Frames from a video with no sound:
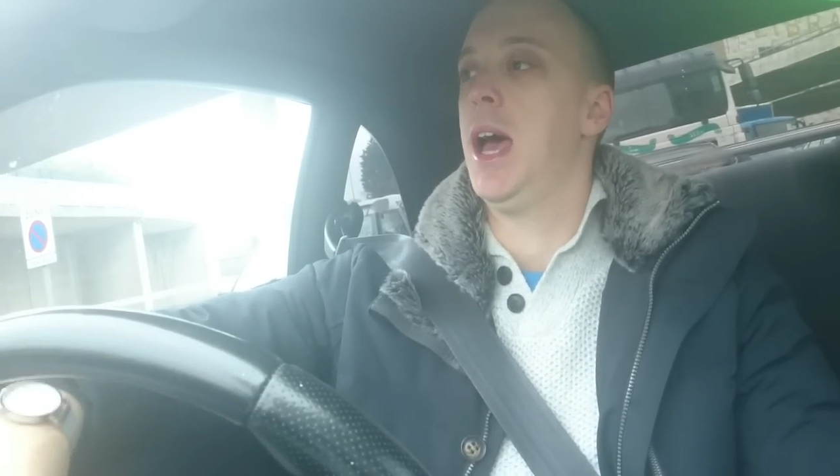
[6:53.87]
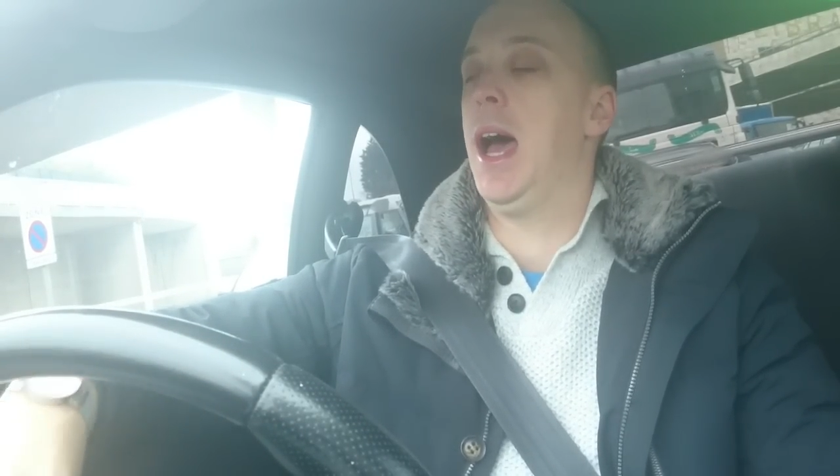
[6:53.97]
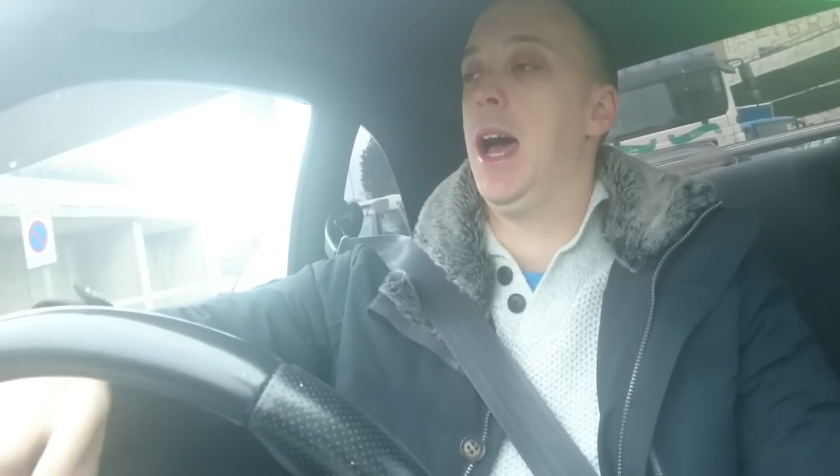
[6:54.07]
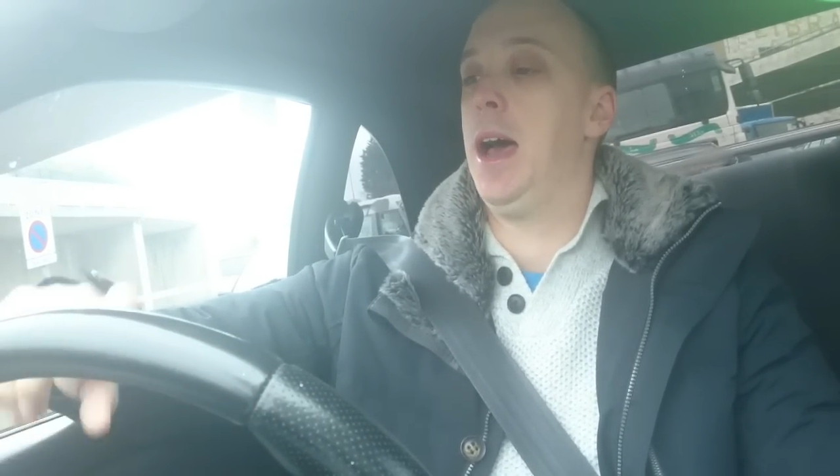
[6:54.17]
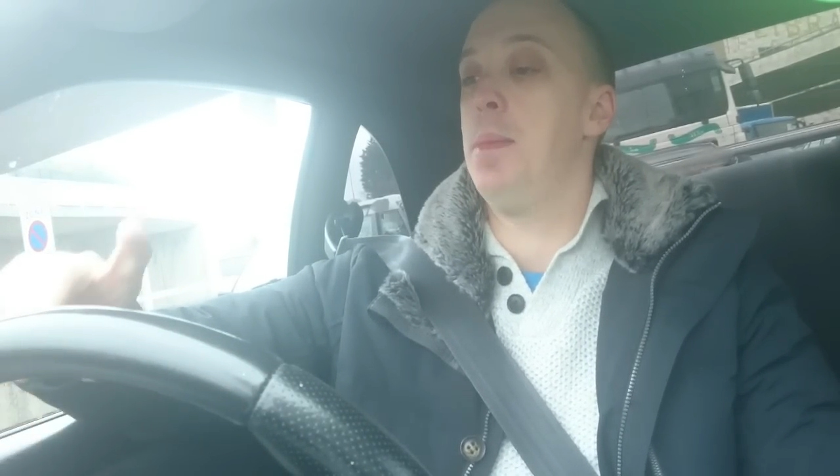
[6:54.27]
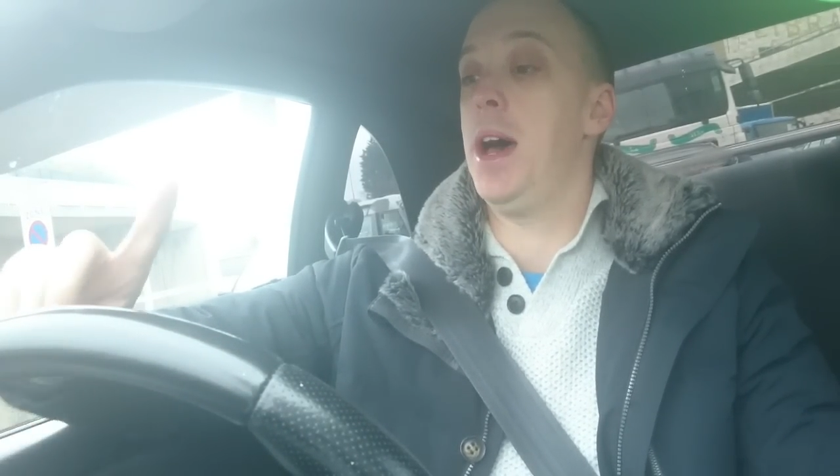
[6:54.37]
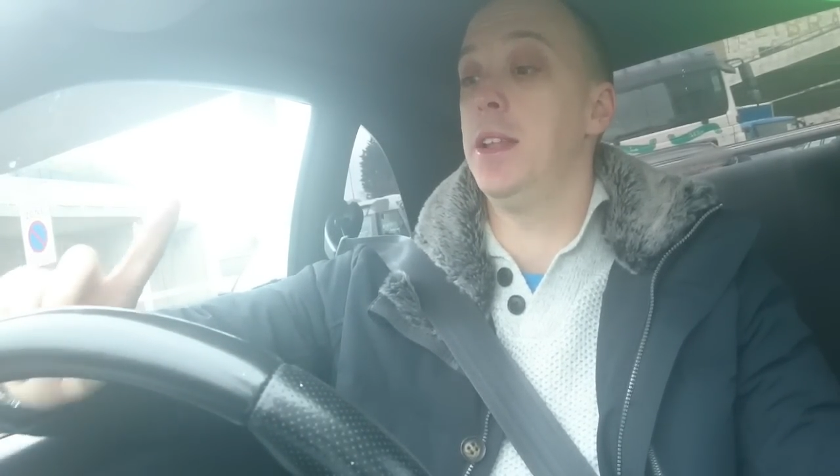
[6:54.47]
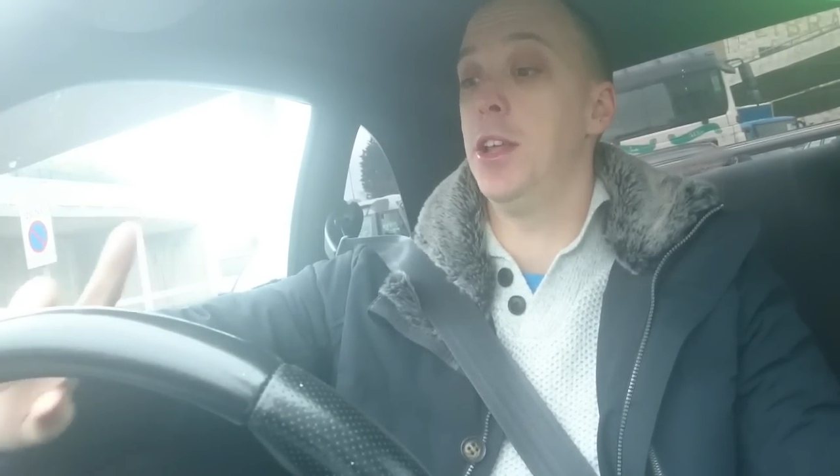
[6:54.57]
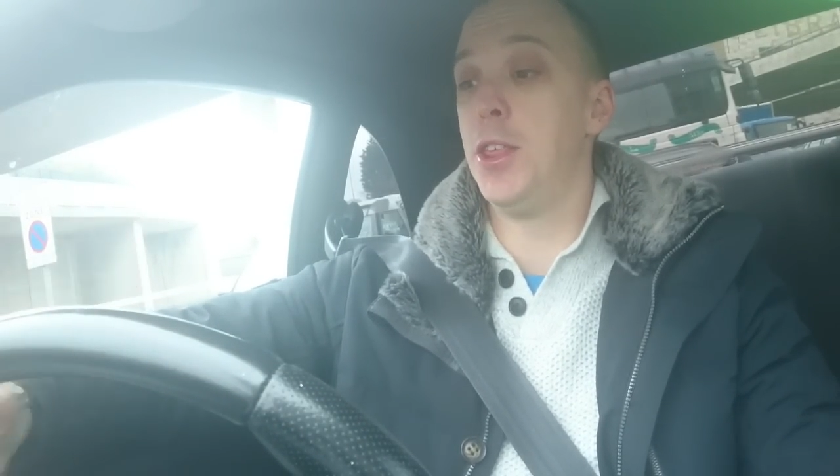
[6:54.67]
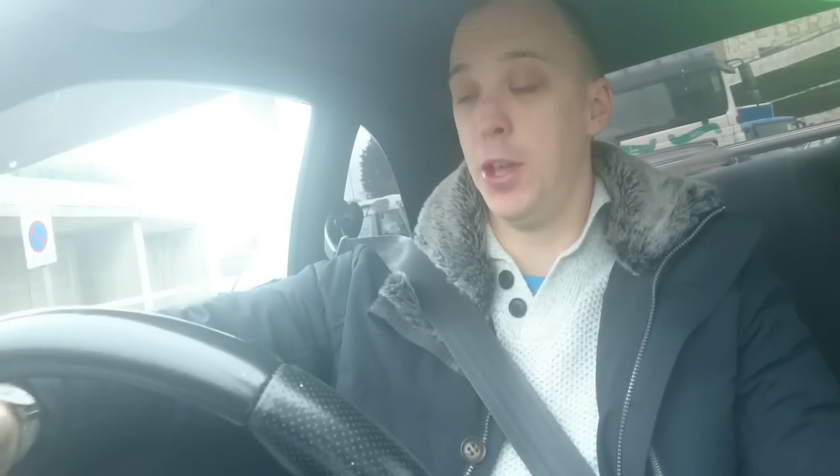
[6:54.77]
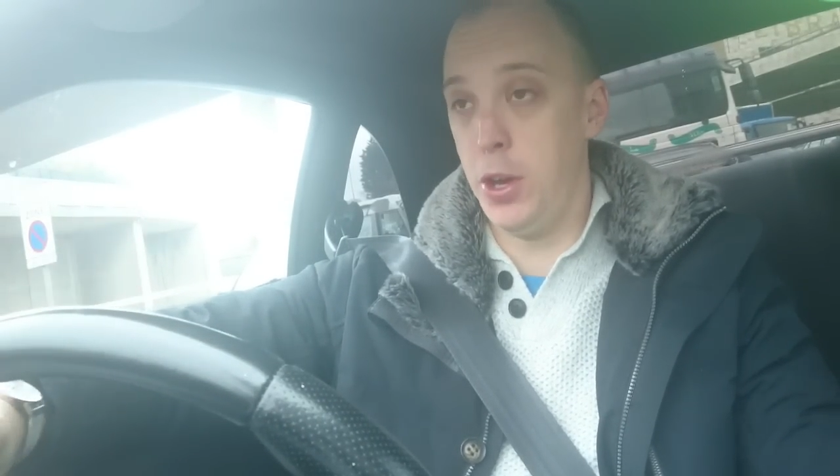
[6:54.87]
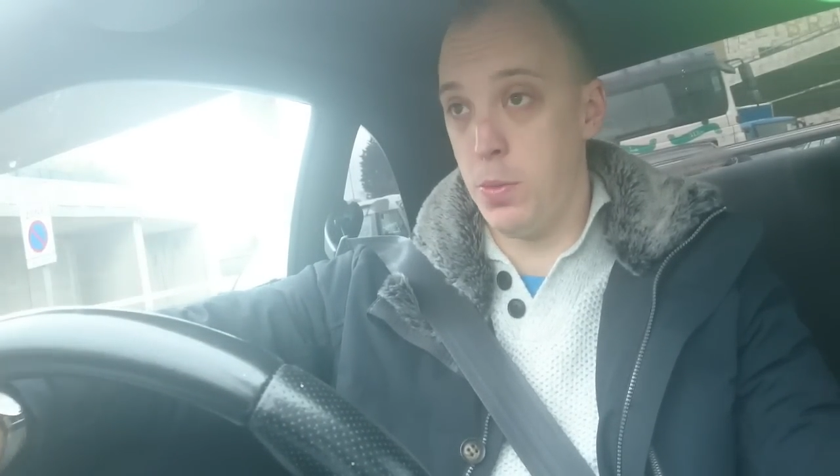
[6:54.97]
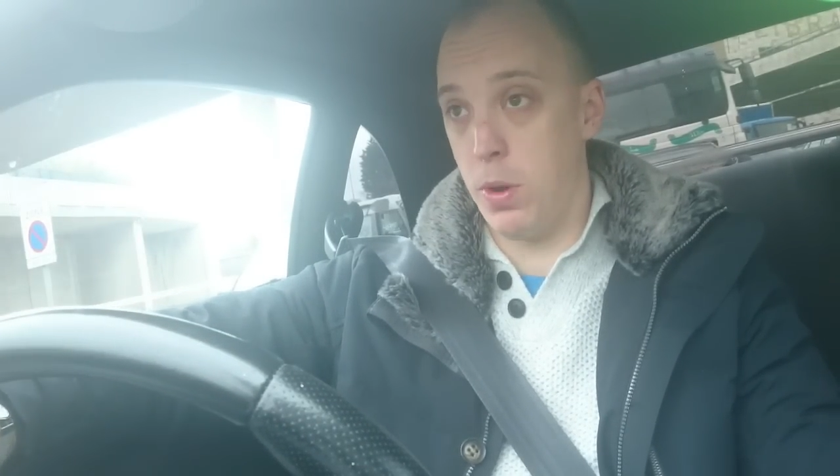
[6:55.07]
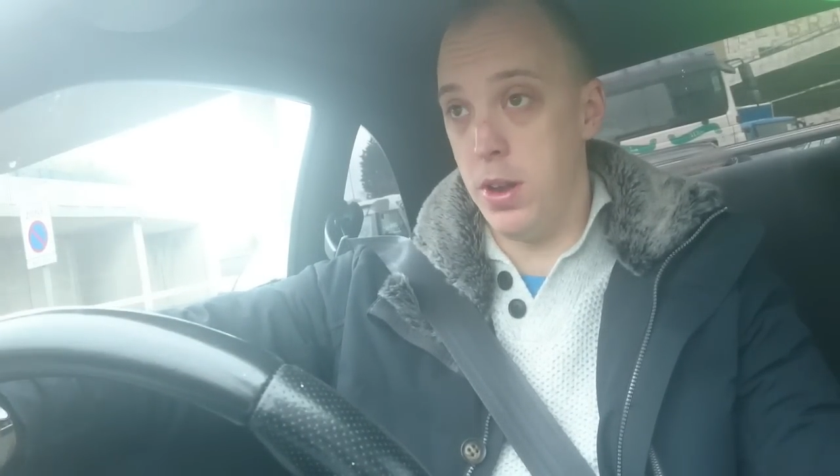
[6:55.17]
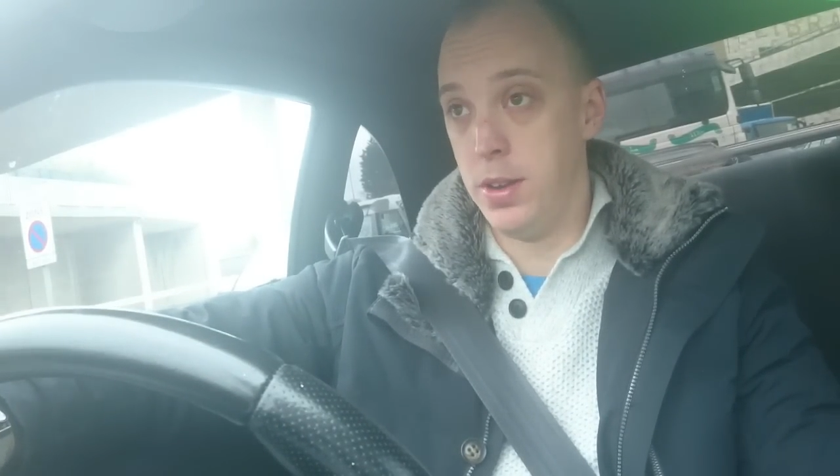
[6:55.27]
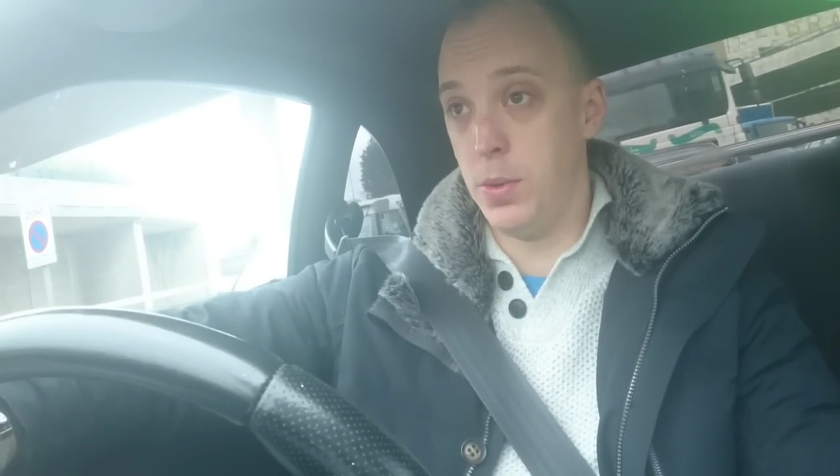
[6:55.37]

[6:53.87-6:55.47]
And the third one,